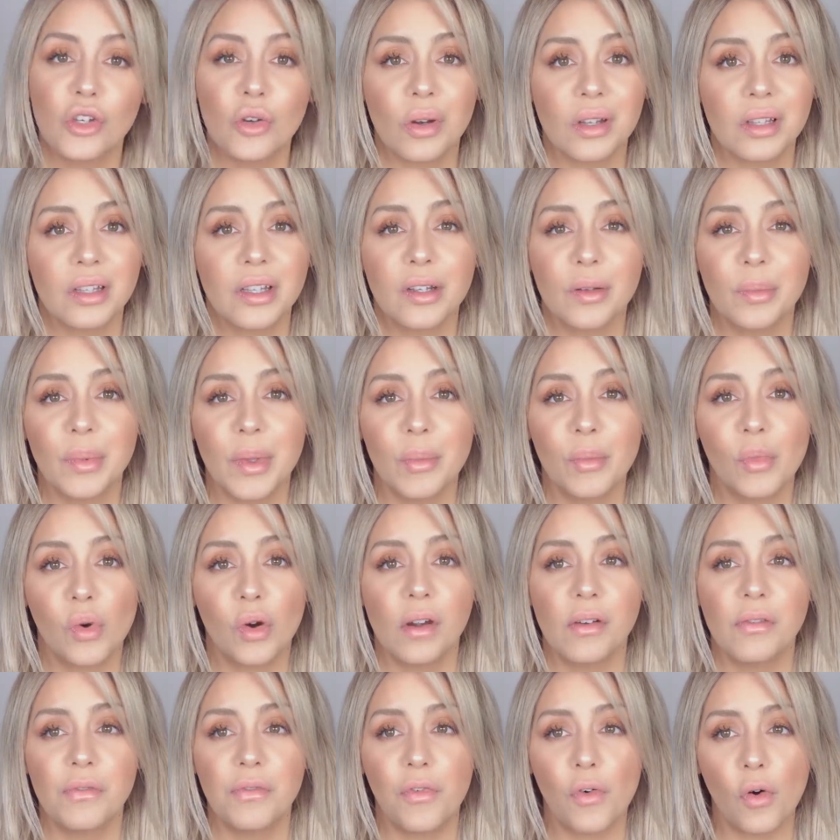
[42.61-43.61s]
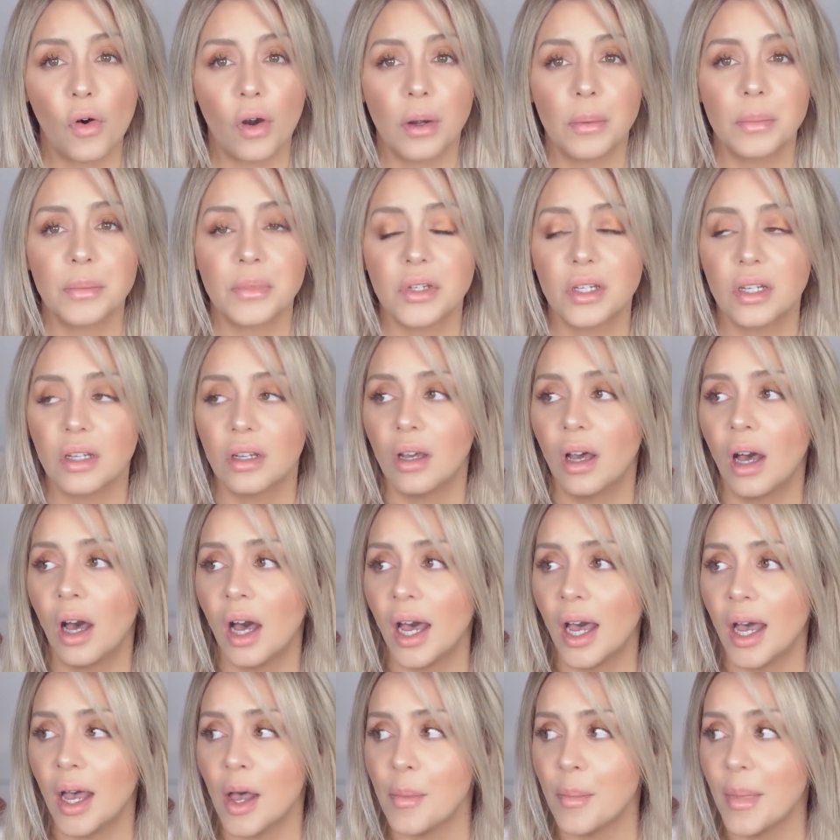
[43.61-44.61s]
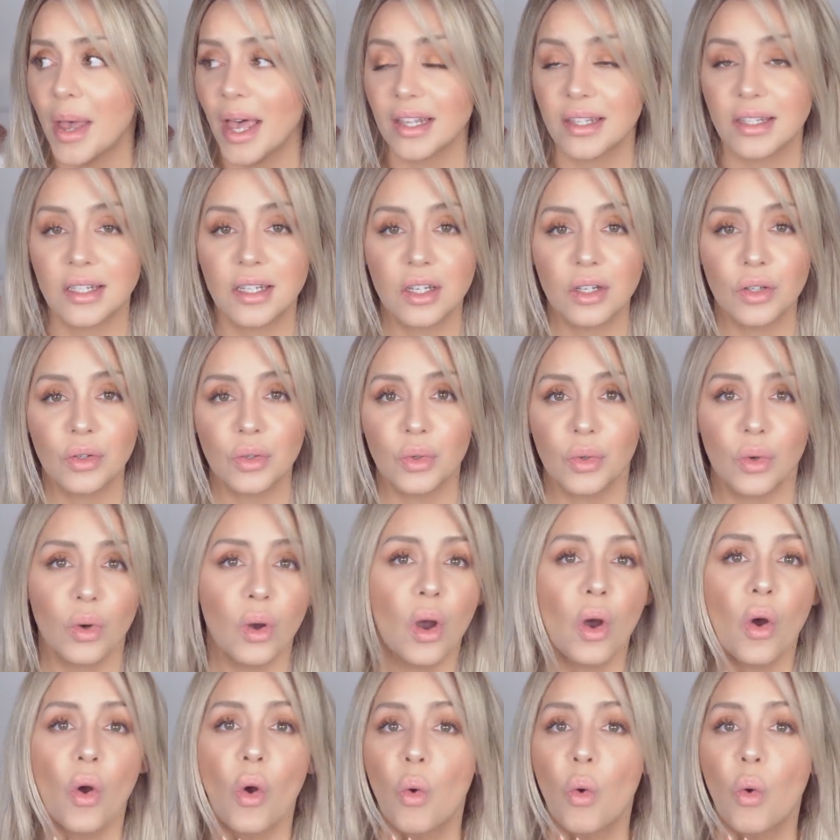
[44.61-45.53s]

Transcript: you're a little bit more informed as to